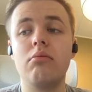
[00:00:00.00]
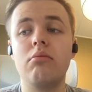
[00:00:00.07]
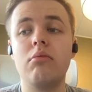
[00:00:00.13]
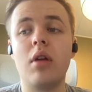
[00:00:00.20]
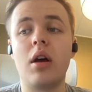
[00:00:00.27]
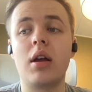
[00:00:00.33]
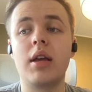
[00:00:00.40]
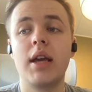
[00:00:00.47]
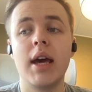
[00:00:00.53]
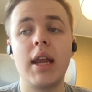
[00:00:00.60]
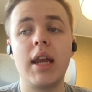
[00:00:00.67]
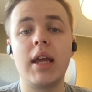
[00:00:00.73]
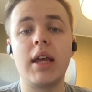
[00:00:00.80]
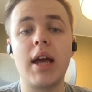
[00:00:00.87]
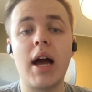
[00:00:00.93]
not
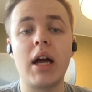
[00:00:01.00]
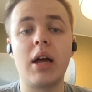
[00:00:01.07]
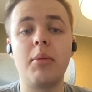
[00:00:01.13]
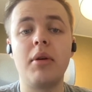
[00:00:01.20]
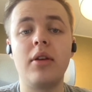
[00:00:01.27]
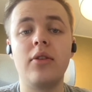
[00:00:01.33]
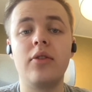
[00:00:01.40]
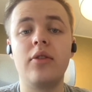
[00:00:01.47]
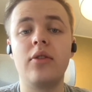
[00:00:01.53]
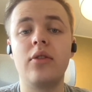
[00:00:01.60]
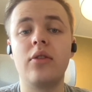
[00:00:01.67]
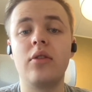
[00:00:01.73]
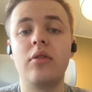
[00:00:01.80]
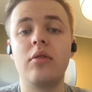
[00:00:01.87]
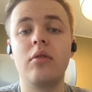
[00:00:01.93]
getting
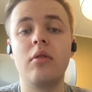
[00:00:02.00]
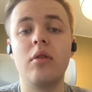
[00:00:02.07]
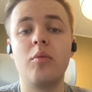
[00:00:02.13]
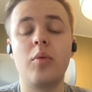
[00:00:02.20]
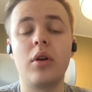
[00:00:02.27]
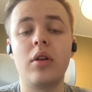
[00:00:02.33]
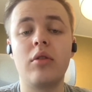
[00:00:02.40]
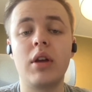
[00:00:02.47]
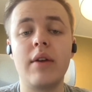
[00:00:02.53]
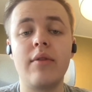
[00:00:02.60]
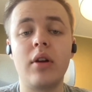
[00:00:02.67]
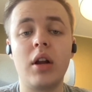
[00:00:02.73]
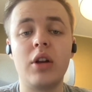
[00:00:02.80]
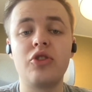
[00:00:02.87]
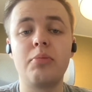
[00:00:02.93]
Kagami's wanting to give her
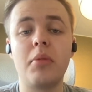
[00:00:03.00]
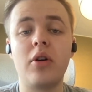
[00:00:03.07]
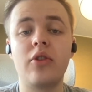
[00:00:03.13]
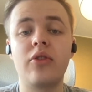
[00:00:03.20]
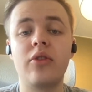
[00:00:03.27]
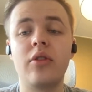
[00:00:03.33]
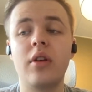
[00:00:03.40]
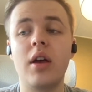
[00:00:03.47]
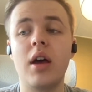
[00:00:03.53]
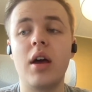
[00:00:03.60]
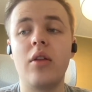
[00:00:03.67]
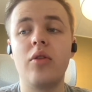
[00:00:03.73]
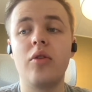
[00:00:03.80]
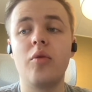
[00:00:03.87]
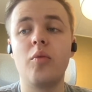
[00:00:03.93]
lunchbox,
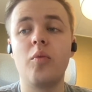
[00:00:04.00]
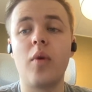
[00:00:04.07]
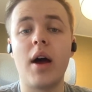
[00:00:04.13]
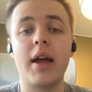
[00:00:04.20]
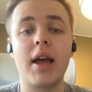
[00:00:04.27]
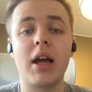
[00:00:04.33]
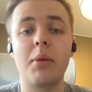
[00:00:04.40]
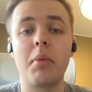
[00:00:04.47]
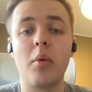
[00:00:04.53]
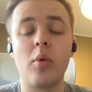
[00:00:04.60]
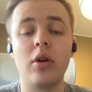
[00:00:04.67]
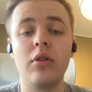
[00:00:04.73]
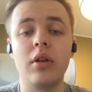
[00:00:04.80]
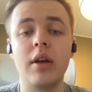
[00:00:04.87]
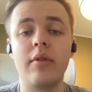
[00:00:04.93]
and why Kagami
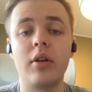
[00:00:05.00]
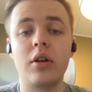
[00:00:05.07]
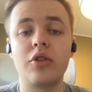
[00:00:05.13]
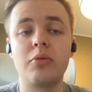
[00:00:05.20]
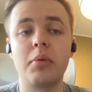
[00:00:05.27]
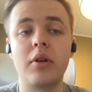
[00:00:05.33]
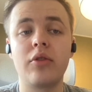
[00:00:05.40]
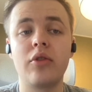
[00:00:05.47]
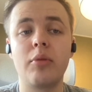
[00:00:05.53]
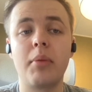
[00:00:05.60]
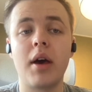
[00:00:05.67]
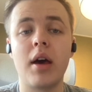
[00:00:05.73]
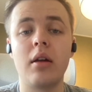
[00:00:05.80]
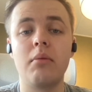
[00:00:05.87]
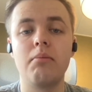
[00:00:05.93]
wanted to give her lunchbox so
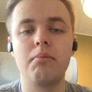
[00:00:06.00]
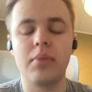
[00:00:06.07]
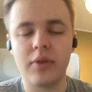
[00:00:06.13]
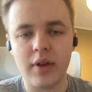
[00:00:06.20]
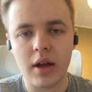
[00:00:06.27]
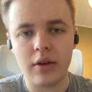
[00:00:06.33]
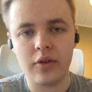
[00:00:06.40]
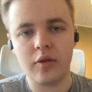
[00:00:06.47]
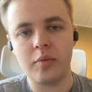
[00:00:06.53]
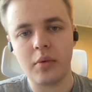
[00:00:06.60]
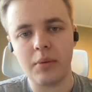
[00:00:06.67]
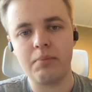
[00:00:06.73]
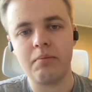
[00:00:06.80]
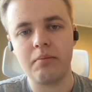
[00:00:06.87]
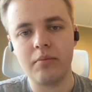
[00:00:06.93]
bad, besides what
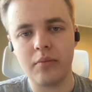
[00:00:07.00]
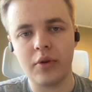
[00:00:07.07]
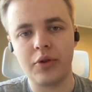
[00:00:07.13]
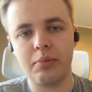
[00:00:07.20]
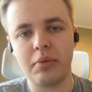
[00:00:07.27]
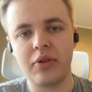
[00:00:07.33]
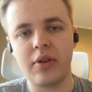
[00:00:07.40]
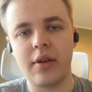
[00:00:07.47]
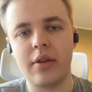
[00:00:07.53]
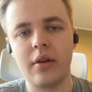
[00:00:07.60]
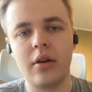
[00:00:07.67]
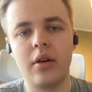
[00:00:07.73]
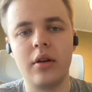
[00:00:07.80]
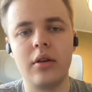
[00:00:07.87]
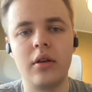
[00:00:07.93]
was presented
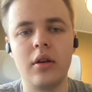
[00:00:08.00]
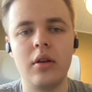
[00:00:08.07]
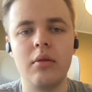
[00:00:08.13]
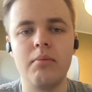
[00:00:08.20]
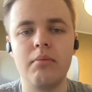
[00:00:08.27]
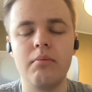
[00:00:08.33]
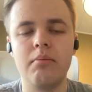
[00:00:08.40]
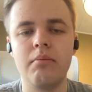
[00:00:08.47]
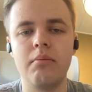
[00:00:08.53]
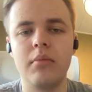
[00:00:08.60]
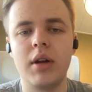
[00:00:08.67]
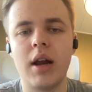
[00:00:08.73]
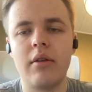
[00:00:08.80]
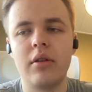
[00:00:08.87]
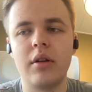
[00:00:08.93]
in the
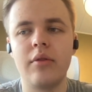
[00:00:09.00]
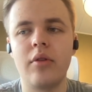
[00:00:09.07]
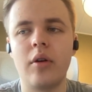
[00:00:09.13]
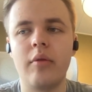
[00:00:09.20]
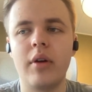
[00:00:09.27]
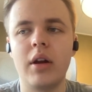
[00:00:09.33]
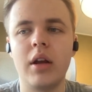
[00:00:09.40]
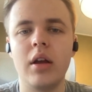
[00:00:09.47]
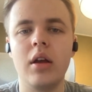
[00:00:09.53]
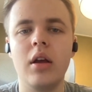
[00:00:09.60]
narrative already.